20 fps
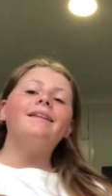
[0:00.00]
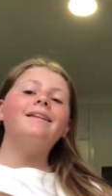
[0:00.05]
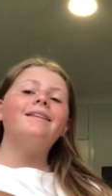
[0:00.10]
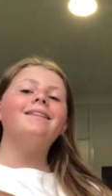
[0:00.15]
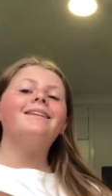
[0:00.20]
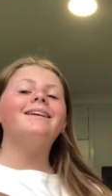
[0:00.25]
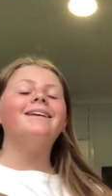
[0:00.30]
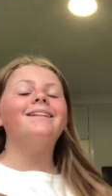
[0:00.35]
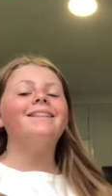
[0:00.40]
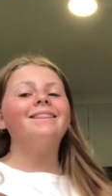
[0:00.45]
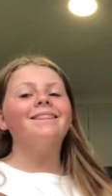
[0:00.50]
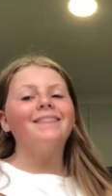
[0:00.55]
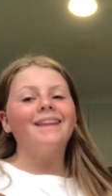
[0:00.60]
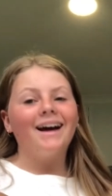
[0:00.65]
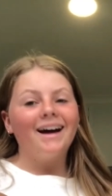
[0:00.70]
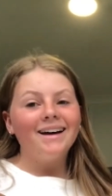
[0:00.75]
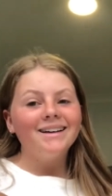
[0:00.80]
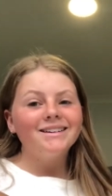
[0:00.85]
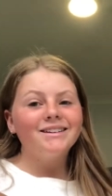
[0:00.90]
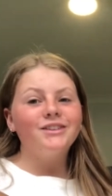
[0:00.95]
then the
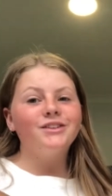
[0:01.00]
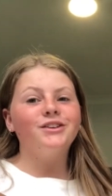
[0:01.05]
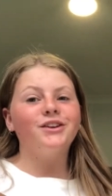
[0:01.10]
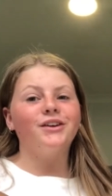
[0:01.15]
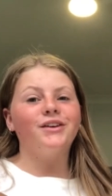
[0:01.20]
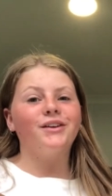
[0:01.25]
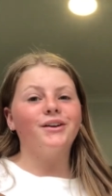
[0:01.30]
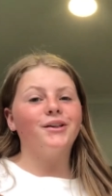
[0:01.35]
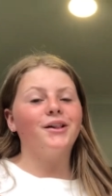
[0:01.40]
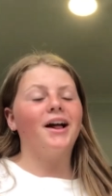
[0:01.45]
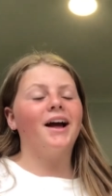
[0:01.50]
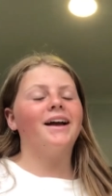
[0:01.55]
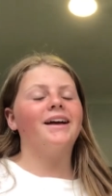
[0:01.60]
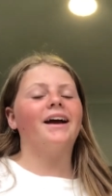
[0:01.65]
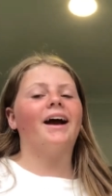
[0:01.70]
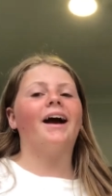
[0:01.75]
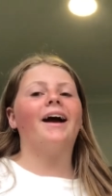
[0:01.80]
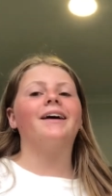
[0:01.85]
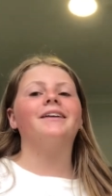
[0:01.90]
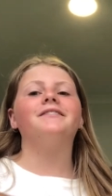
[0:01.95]
last journal I
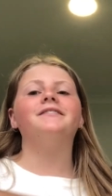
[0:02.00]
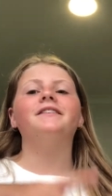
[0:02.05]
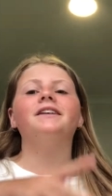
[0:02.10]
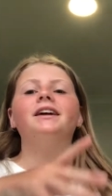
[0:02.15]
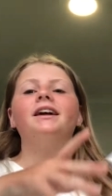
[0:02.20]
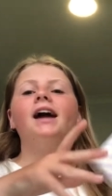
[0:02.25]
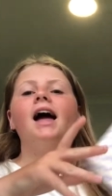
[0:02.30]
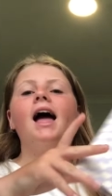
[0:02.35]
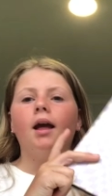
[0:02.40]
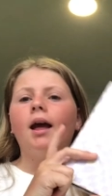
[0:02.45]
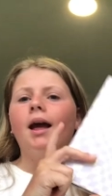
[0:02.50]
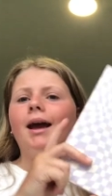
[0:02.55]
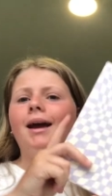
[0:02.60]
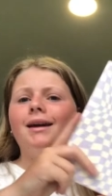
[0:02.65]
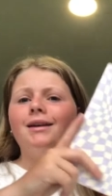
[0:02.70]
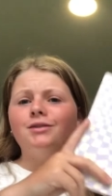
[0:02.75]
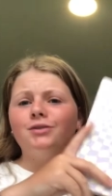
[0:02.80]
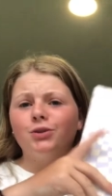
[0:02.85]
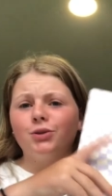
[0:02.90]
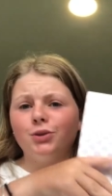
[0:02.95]
have
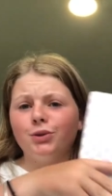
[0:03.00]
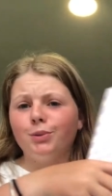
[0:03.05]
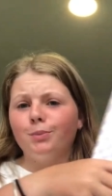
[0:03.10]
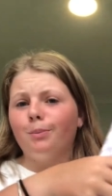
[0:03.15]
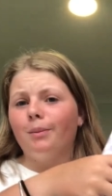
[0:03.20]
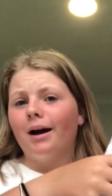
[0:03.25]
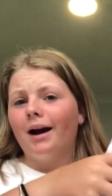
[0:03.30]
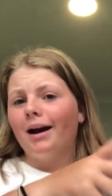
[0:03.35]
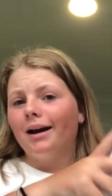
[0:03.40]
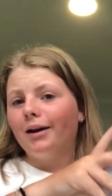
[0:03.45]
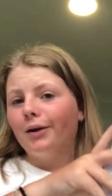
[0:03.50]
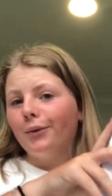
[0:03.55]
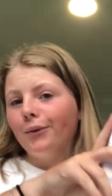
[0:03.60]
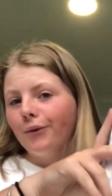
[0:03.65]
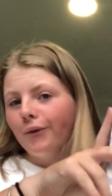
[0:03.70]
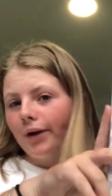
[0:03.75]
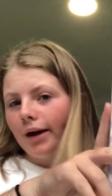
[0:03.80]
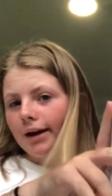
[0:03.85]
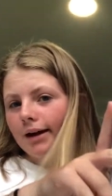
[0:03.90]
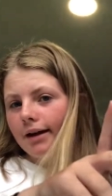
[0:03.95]
is just my
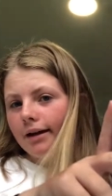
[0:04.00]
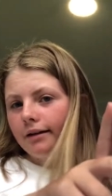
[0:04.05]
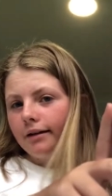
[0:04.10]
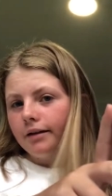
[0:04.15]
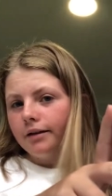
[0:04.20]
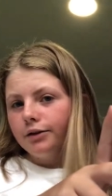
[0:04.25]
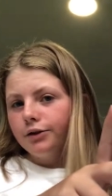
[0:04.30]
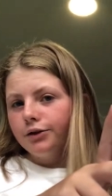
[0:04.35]
regular